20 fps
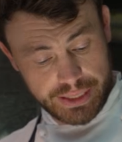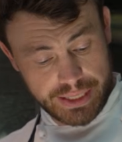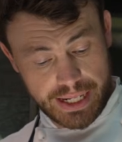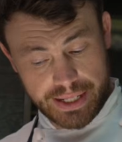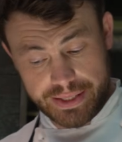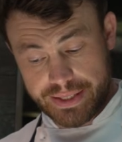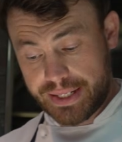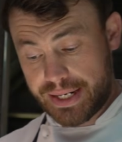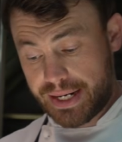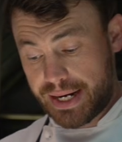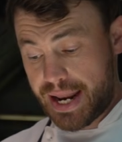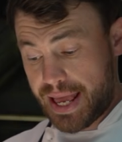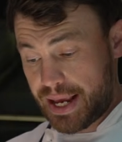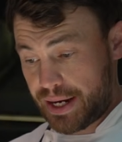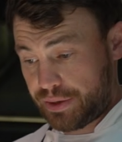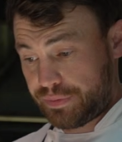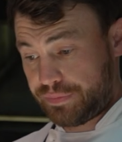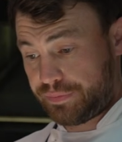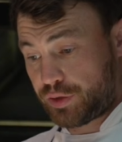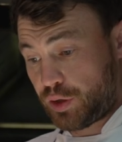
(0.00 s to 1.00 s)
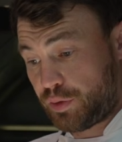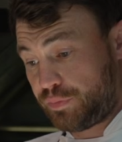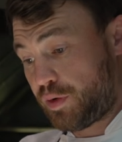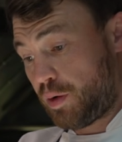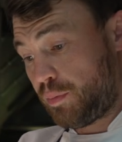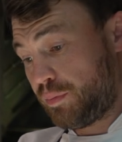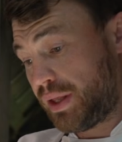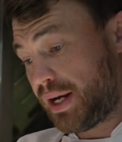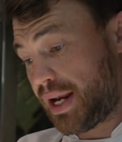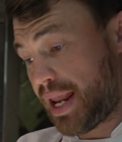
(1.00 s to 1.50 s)
And then a leg. So
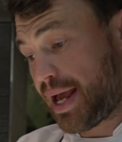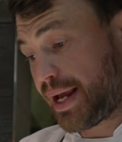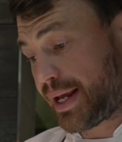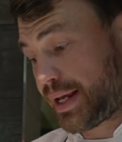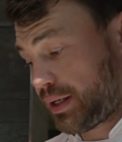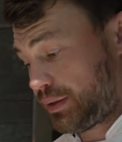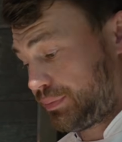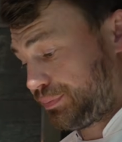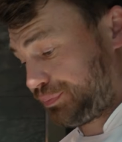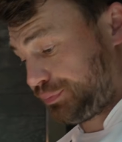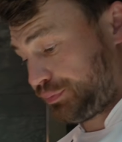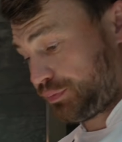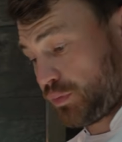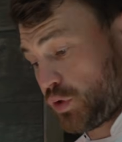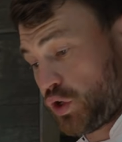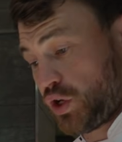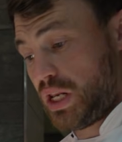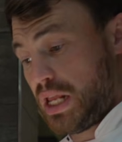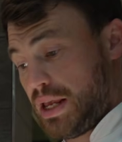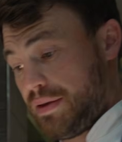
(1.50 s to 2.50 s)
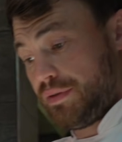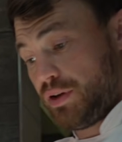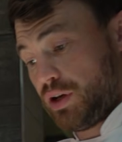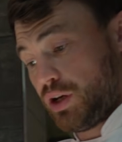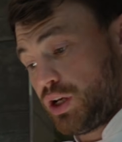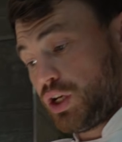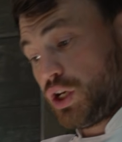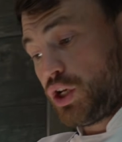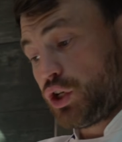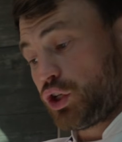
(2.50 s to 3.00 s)
from the leg, you can either
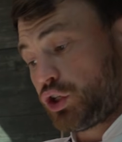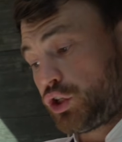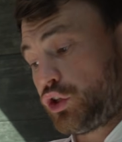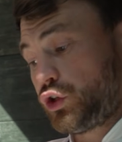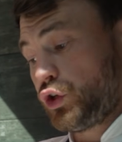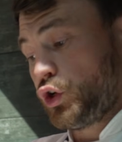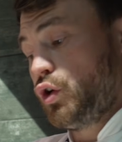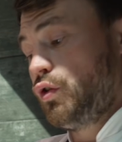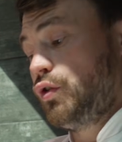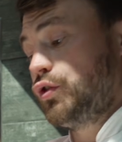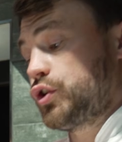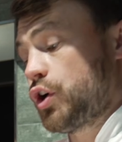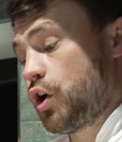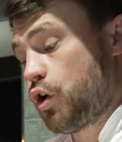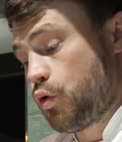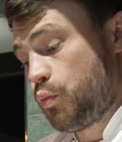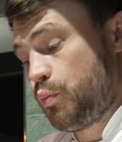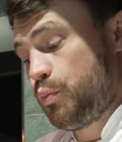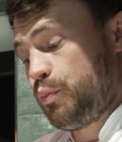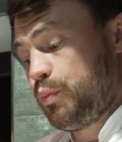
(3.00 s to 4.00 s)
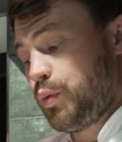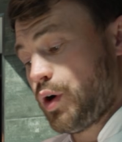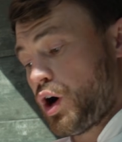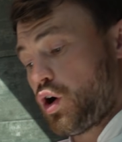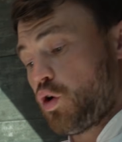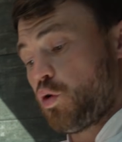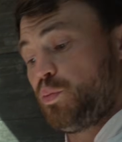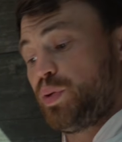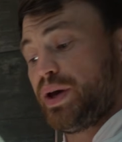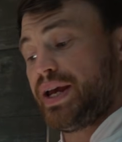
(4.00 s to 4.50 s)
cure as a
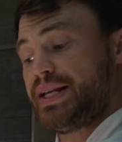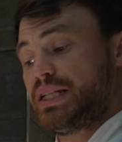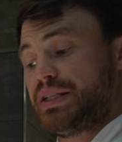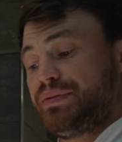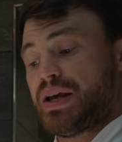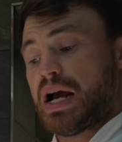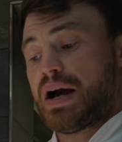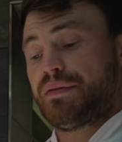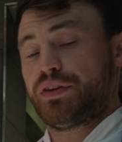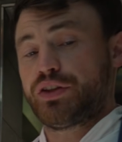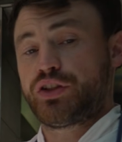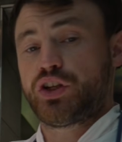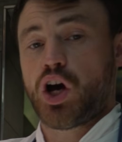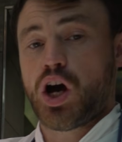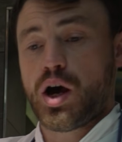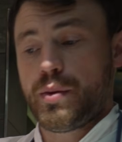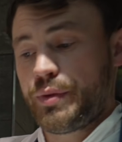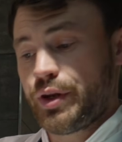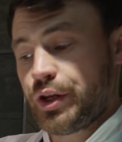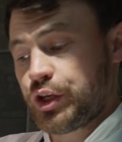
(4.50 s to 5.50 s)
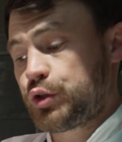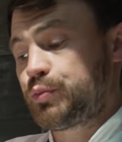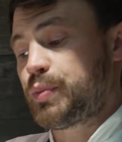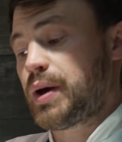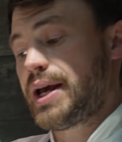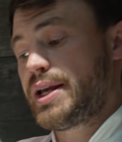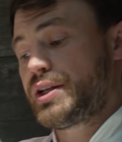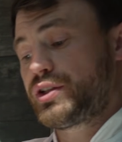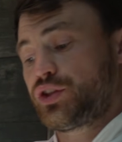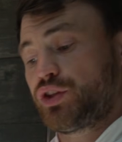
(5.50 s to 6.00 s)
whole piece if you have the time and the
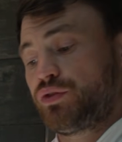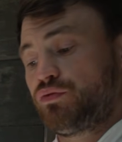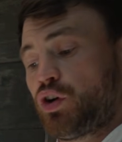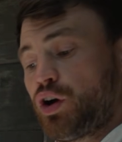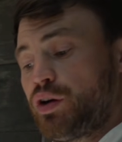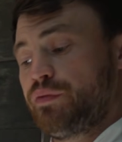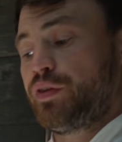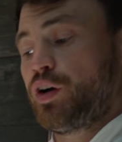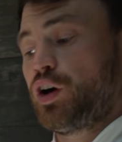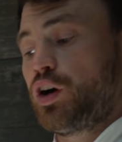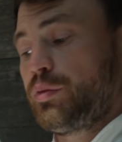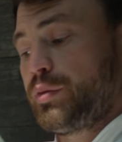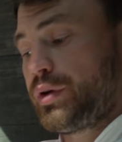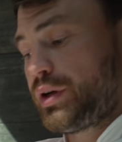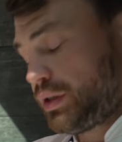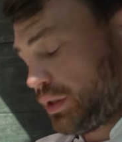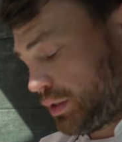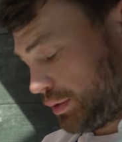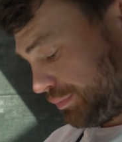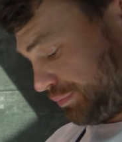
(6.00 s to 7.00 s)
space and the right environment.